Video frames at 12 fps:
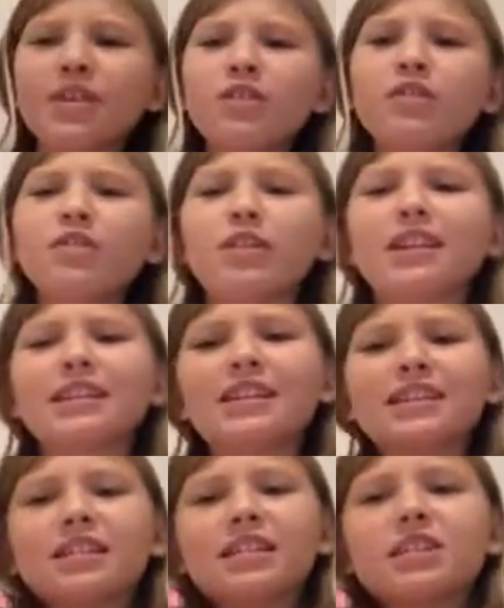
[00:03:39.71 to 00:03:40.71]
You know, like
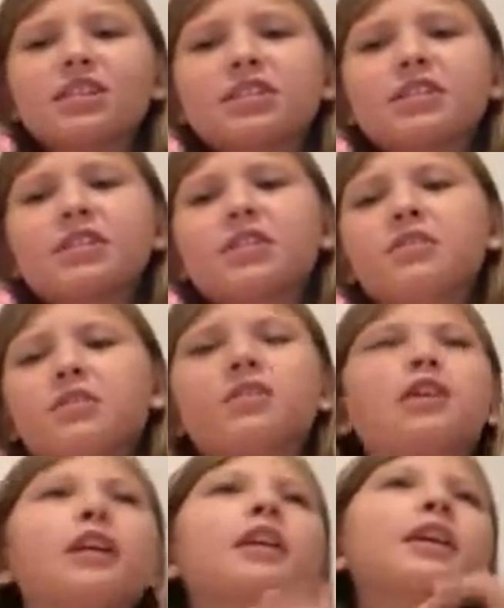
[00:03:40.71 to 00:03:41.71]
the slushy snow,
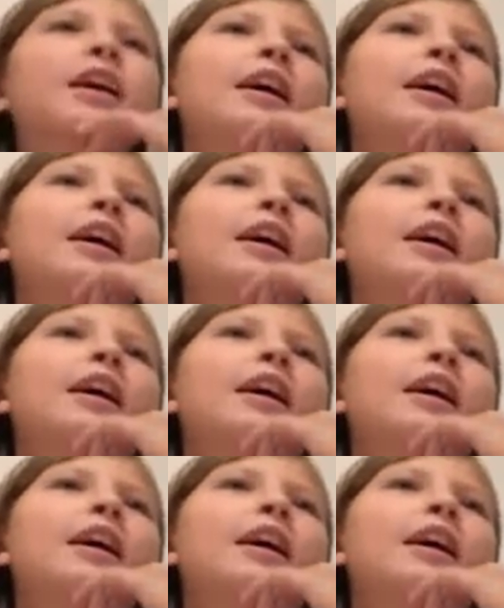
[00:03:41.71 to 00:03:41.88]
okay.